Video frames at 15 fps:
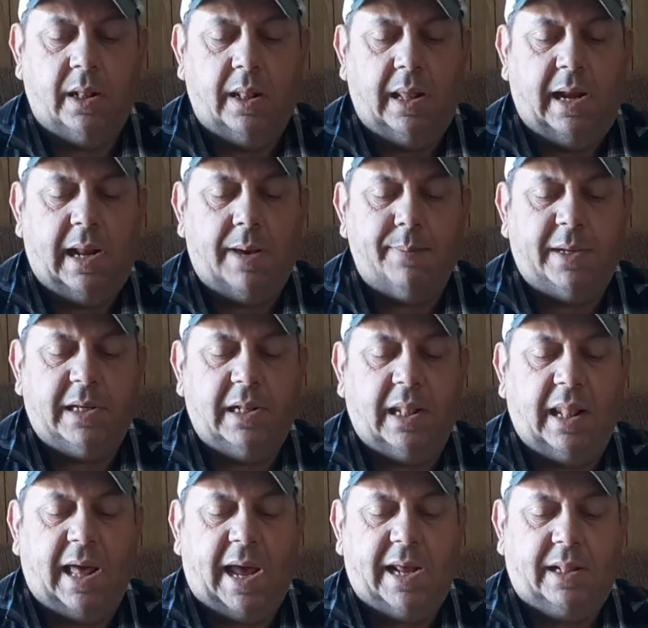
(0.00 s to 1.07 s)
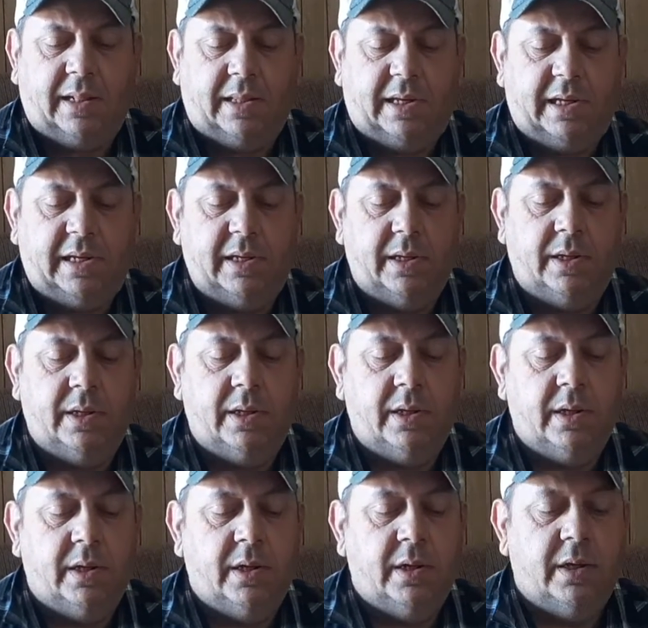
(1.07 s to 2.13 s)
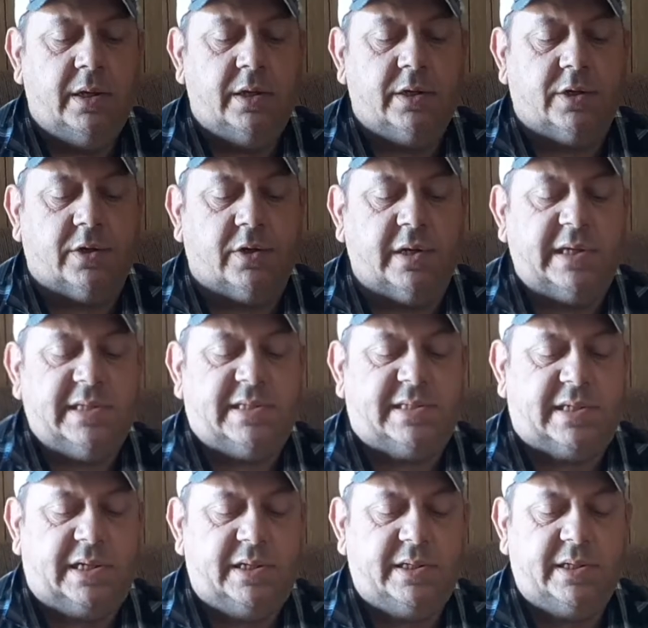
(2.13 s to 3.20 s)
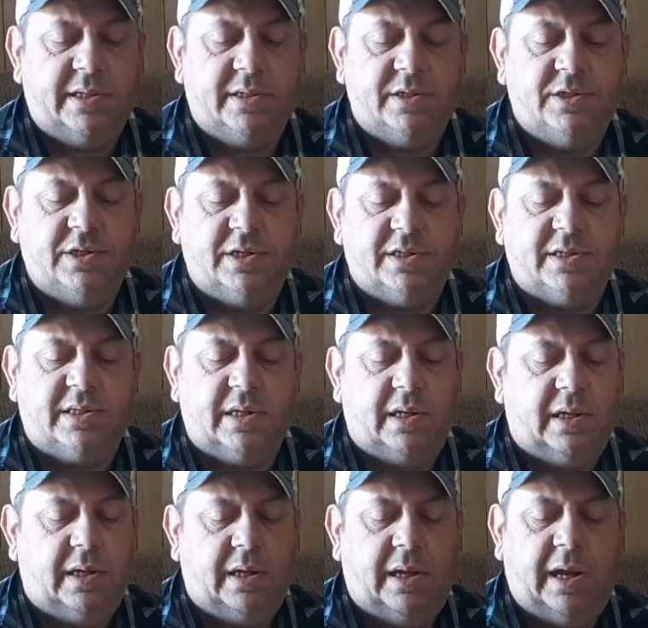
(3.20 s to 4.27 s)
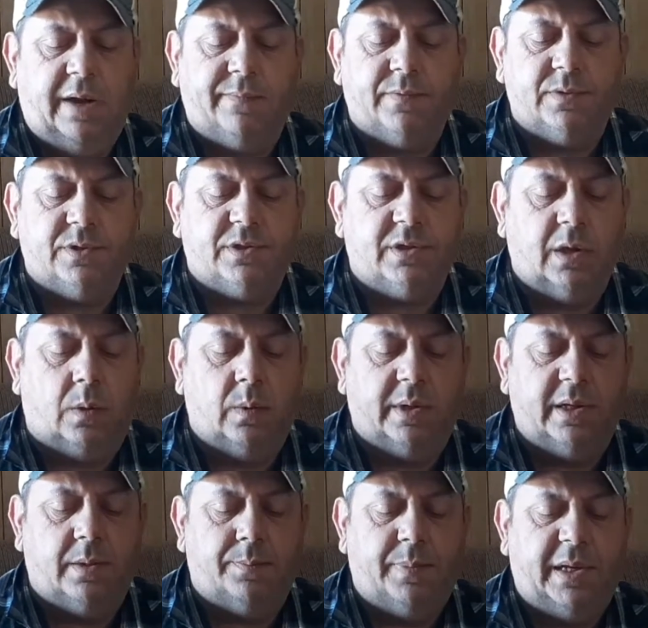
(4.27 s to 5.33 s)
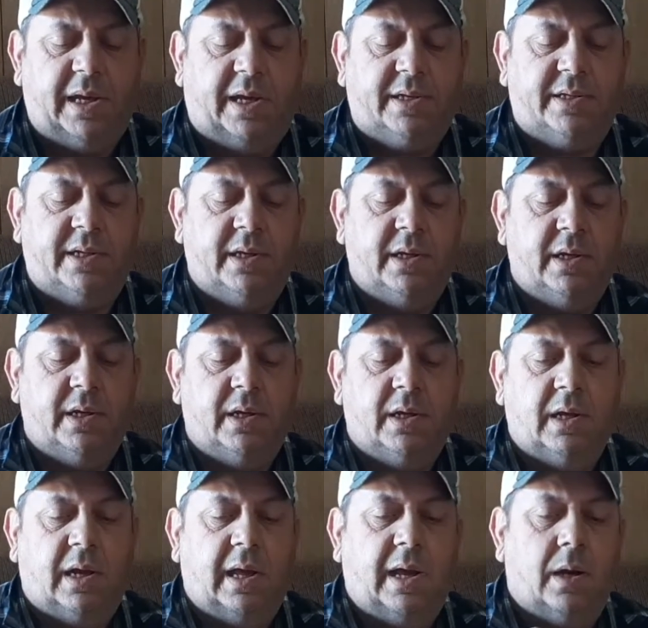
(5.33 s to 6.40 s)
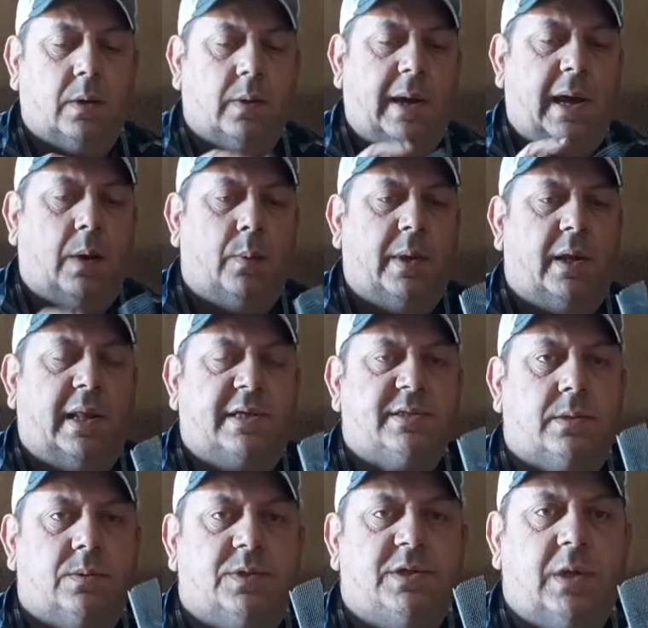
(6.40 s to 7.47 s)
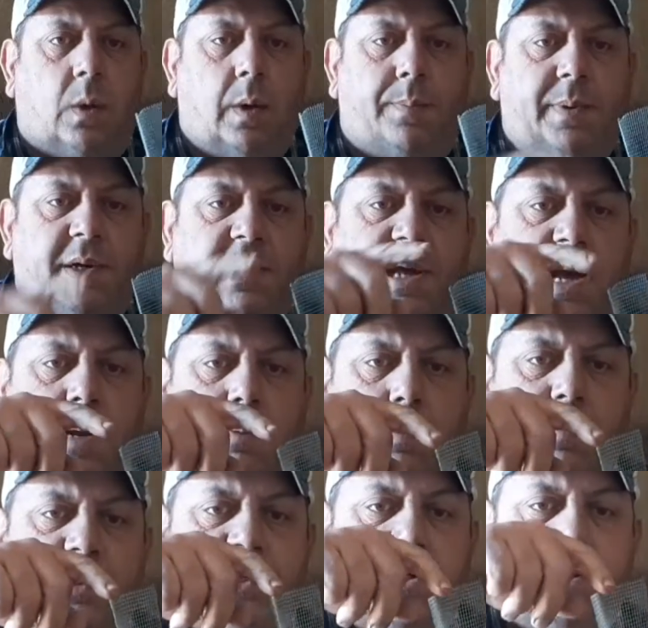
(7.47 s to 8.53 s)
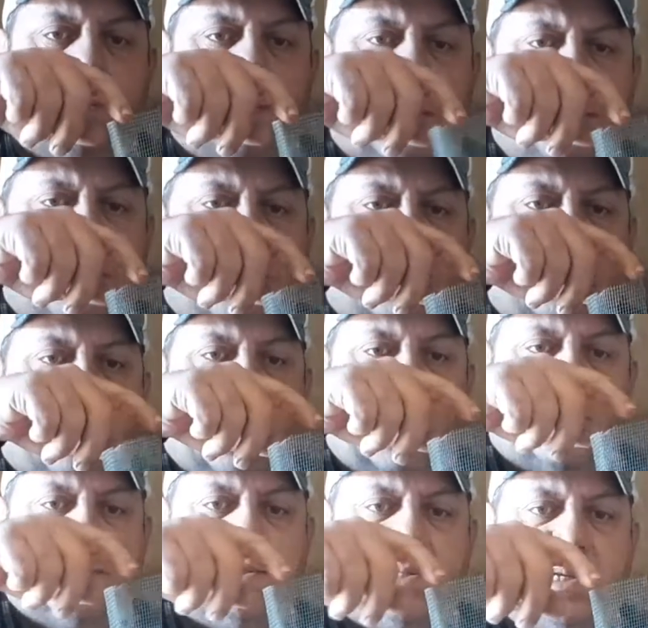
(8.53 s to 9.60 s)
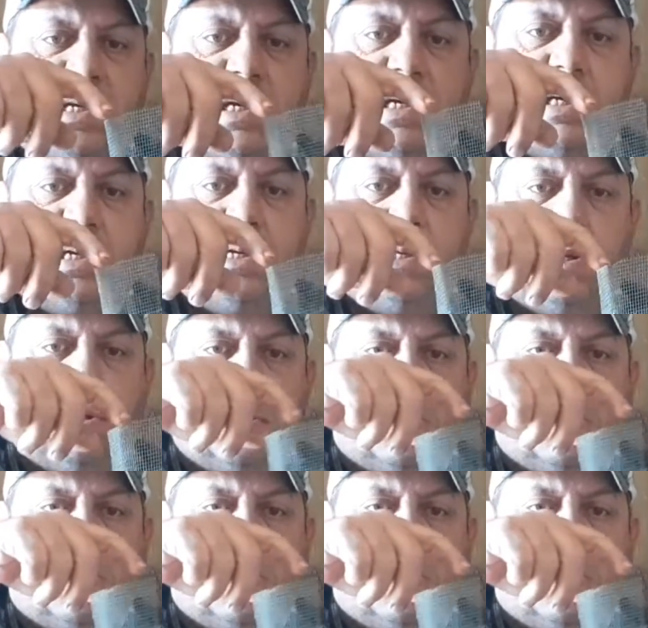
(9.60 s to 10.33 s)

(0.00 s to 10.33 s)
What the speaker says: and I mean lightly, crease it just ever so little bit. I don't know how well that's going to show up in the camera, but you maybe can kind of see